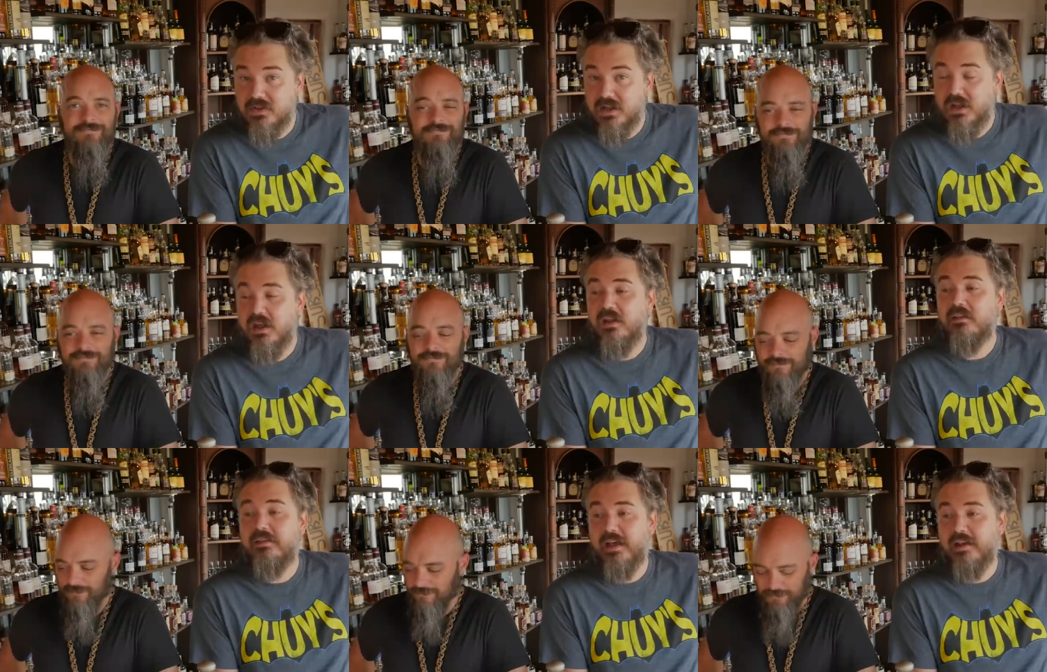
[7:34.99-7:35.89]
Speaker 1: -hmm
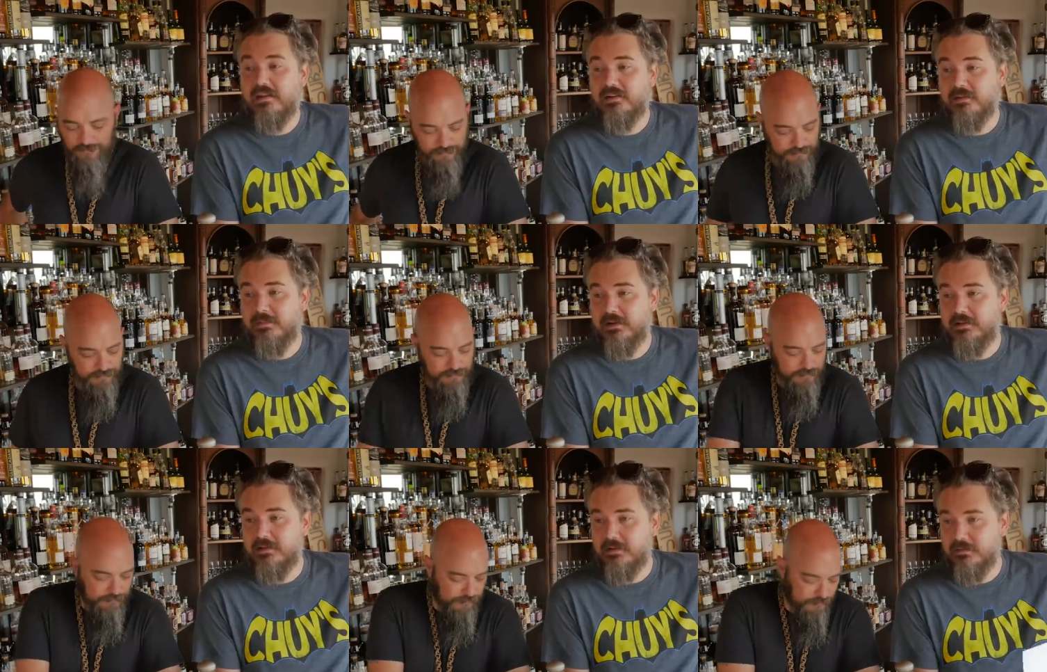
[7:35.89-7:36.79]
that is a
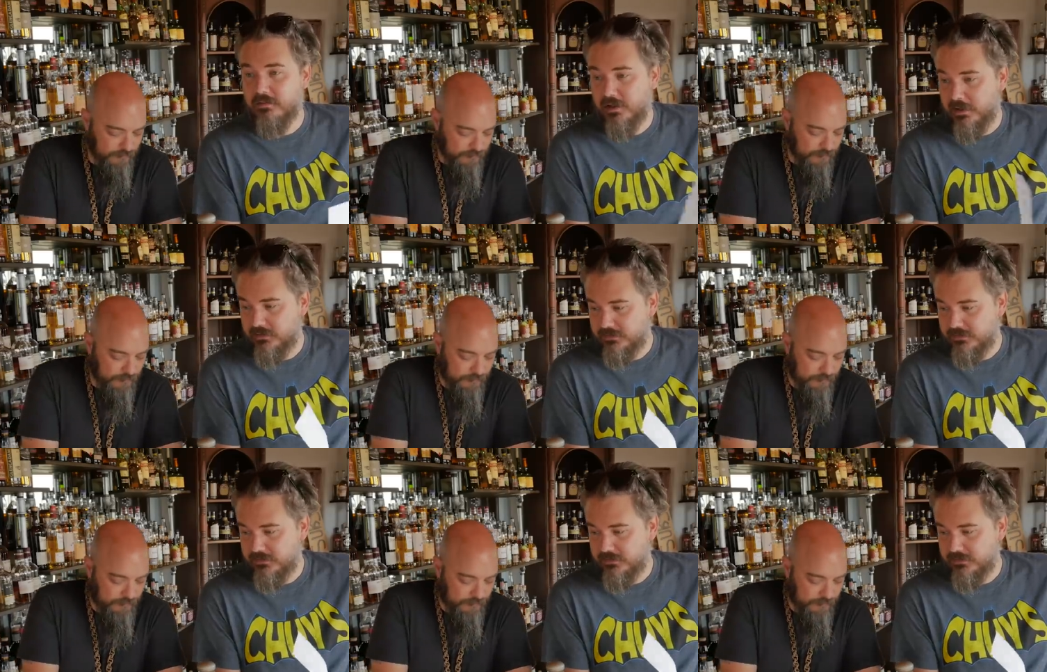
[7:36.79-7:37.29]
big deal for us